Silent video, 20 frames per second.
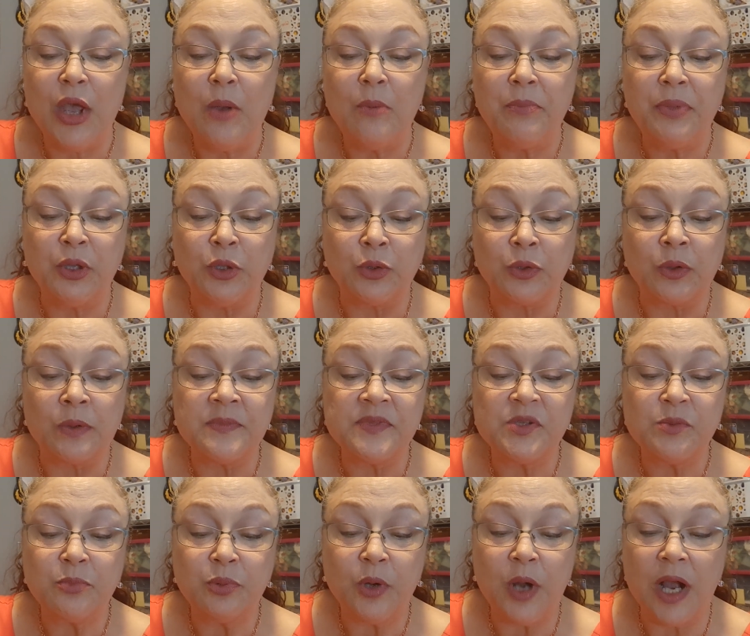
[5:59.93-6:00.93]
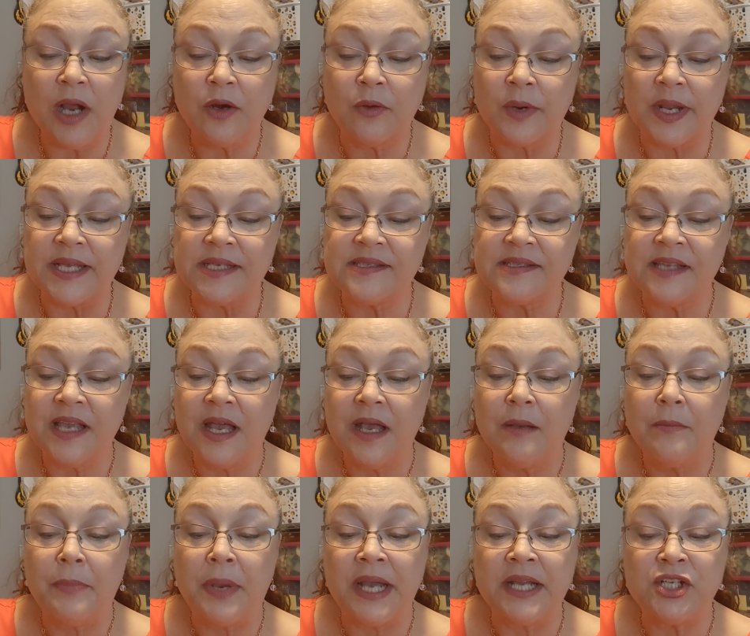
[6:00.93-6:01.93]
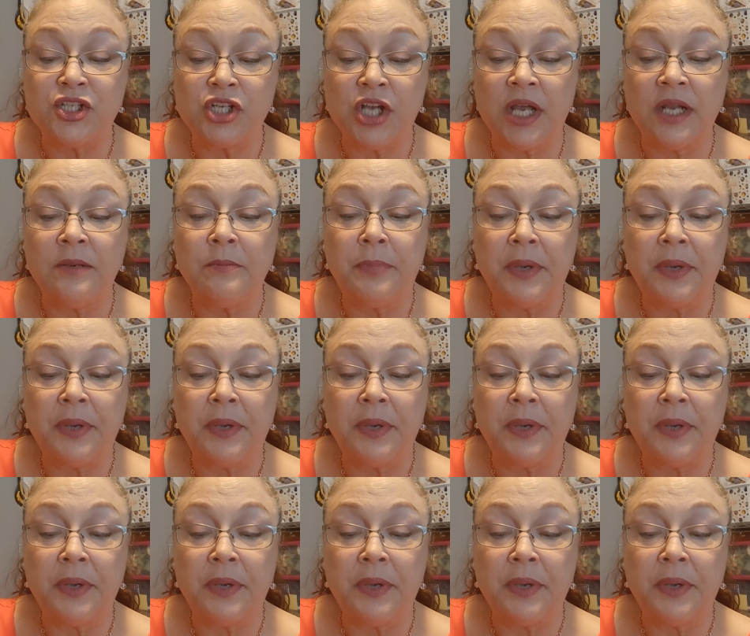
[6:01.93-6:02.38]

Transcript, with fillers: Pilgrim's Progress by John